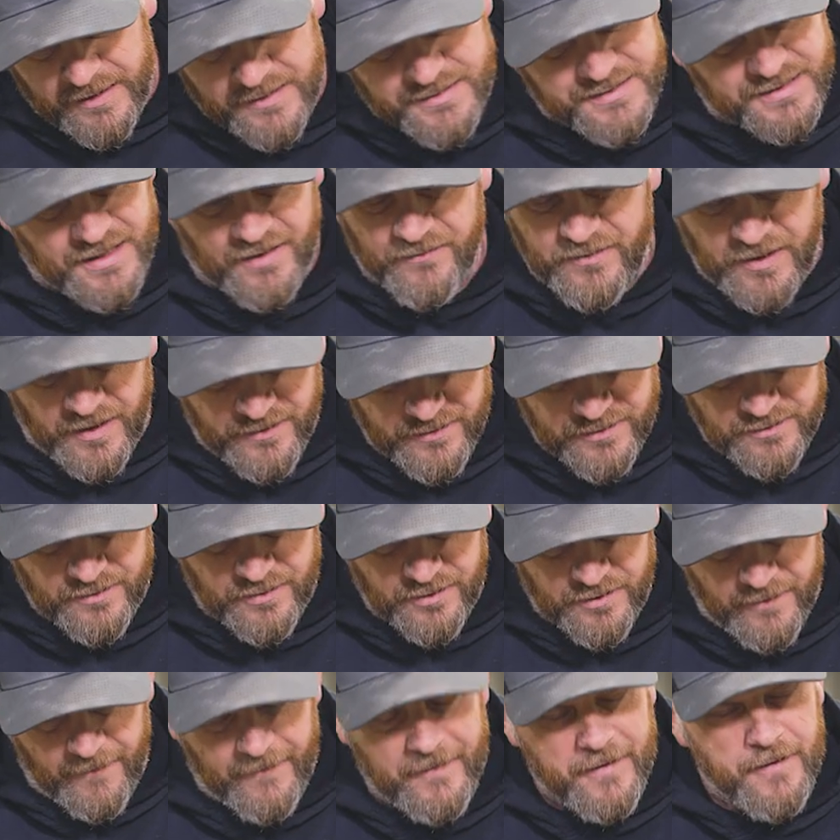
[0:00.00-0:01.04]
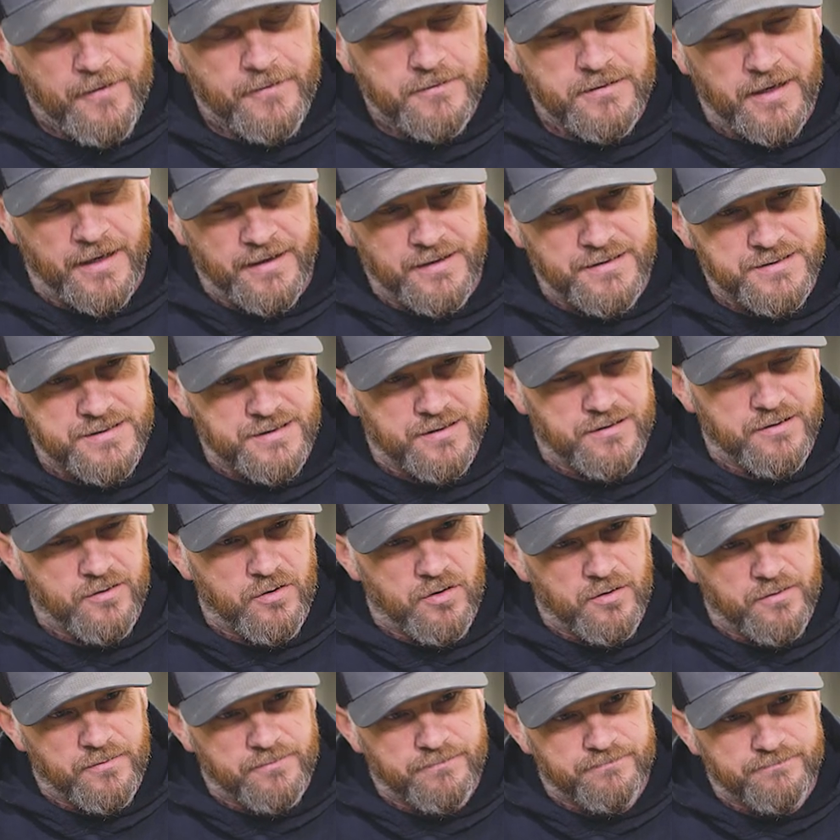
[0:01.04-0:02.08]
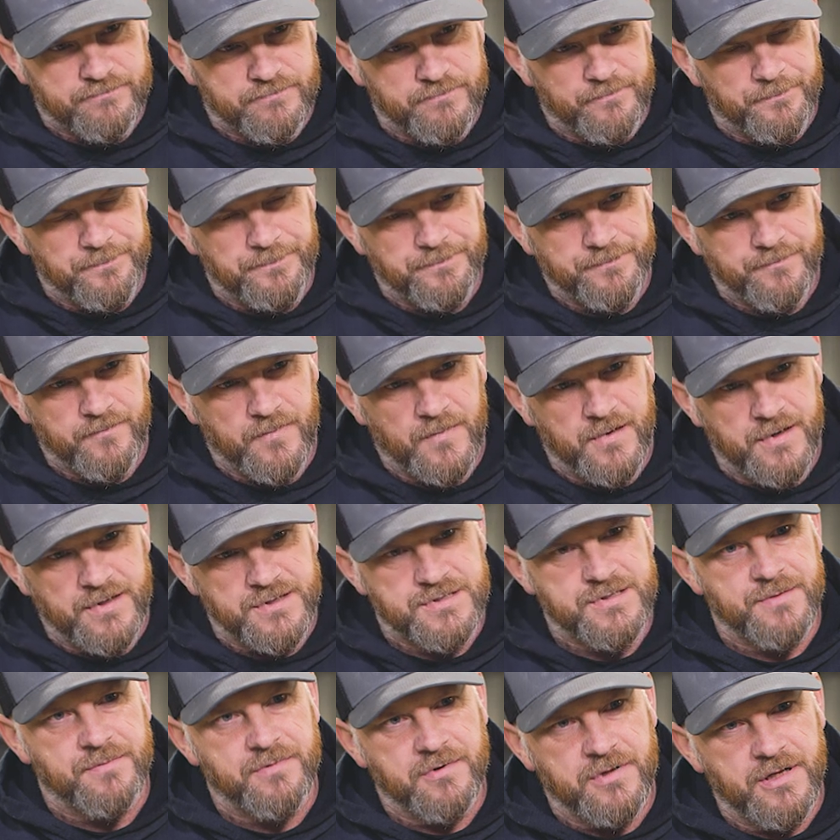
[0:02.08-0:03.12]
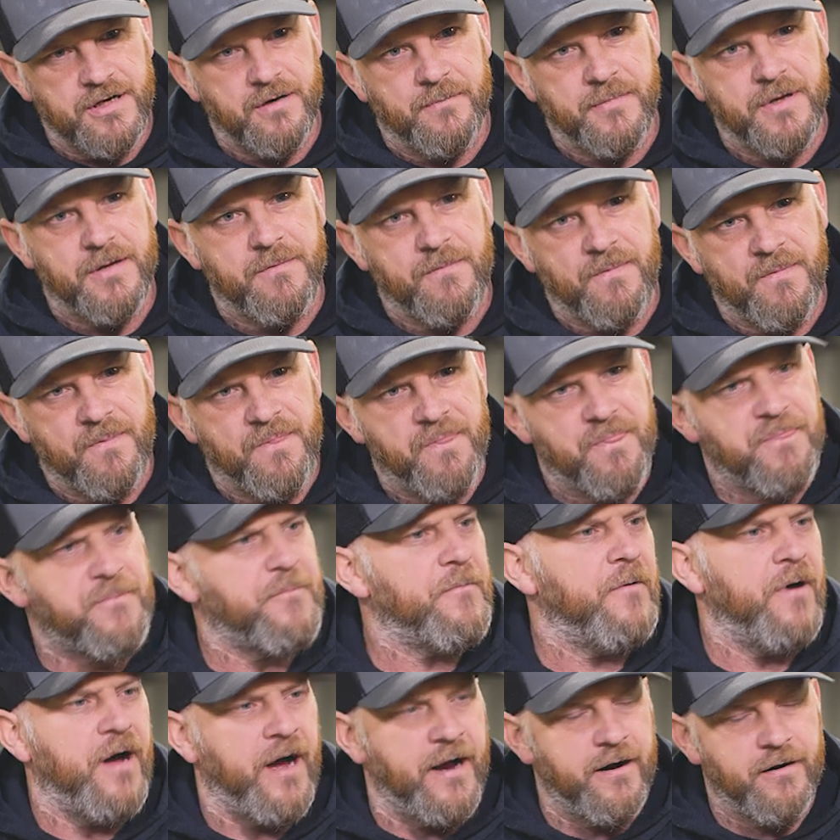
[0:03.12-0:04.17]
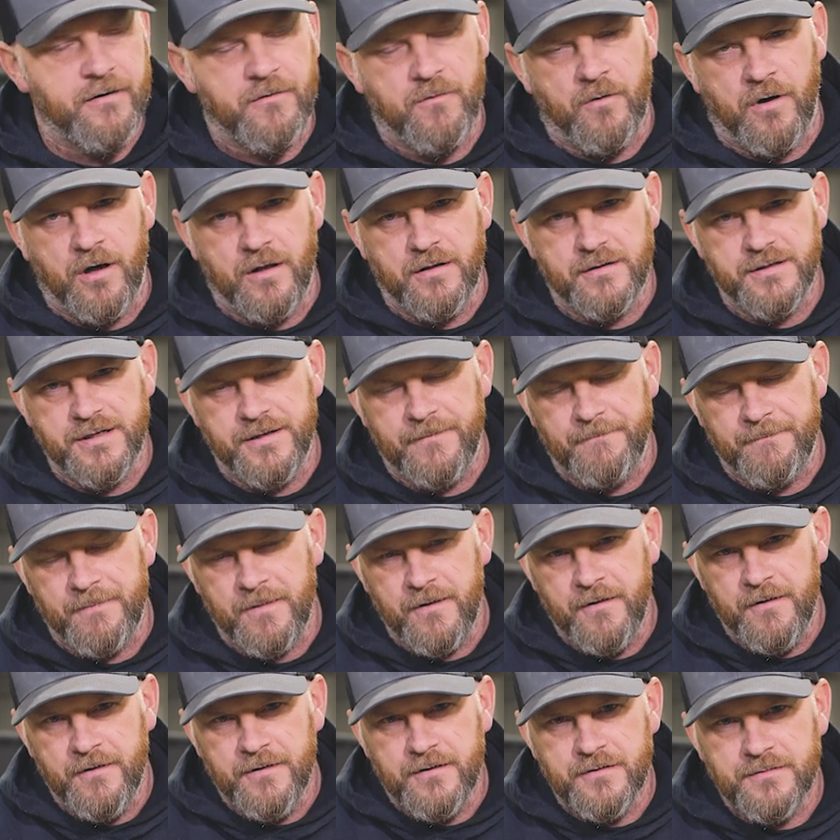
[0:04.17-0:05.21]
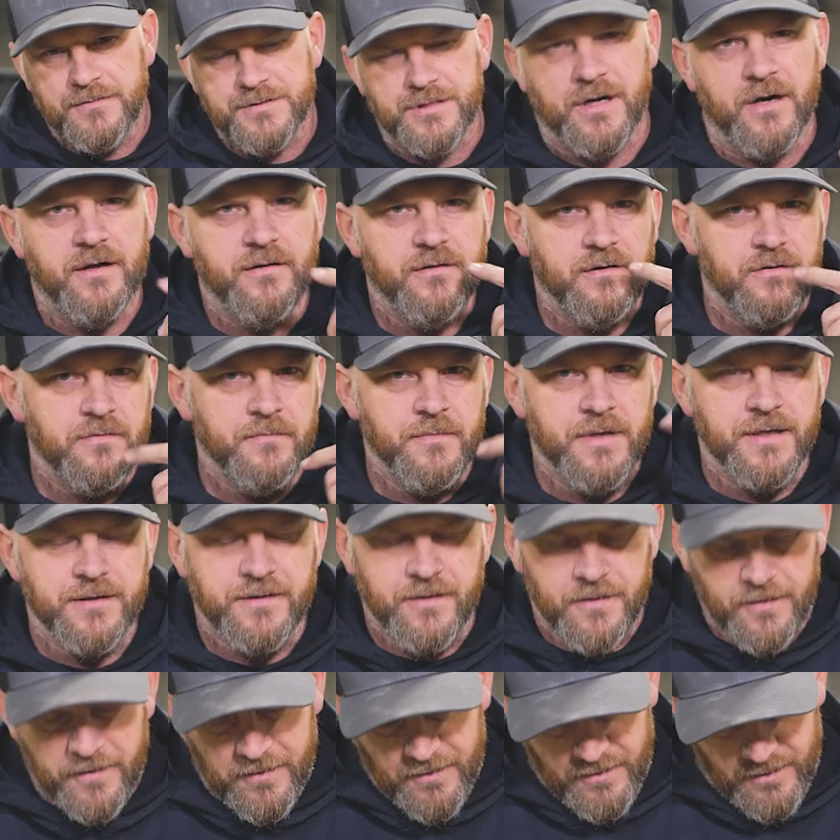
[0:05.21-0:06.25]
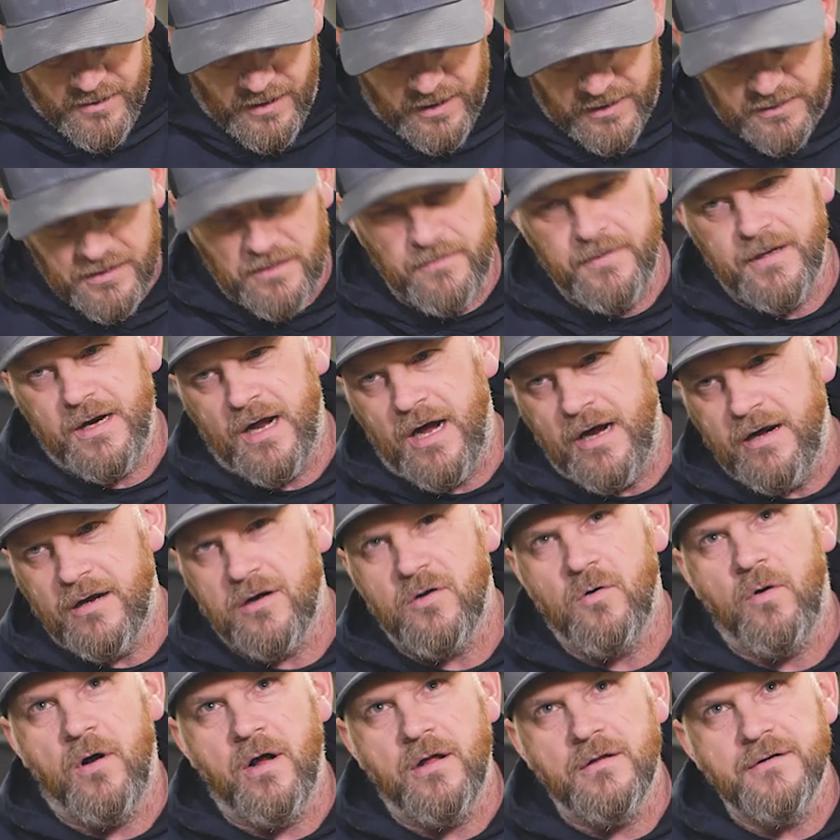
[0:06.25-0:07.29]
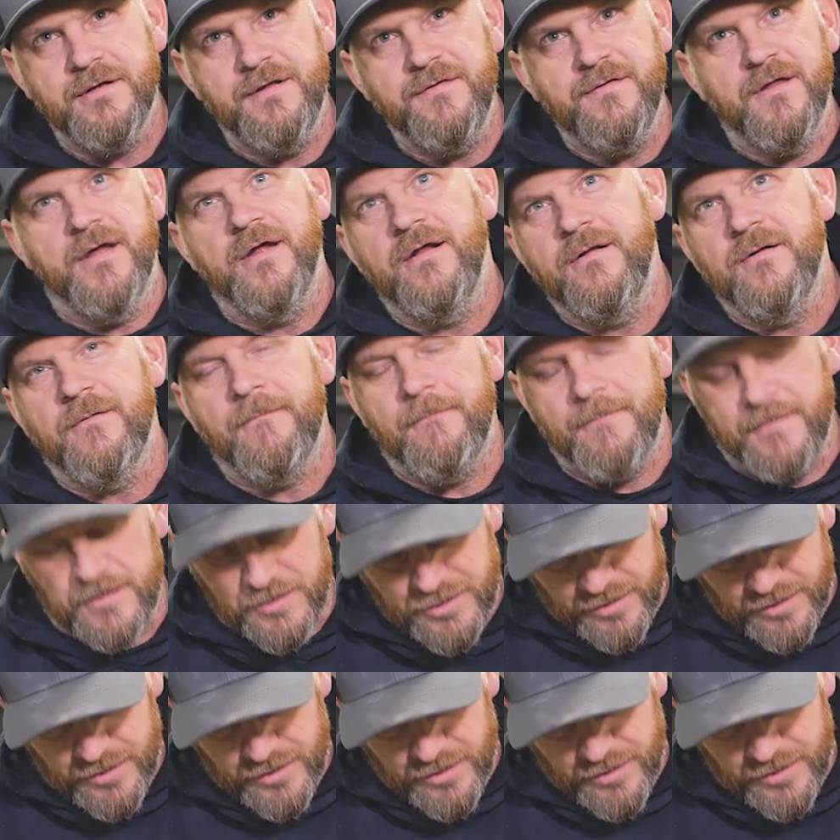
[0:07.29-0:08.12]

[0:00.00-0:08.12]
at 7. I think it's a little bit higher quality. Sorry, a little mint. A little bit higher quality than the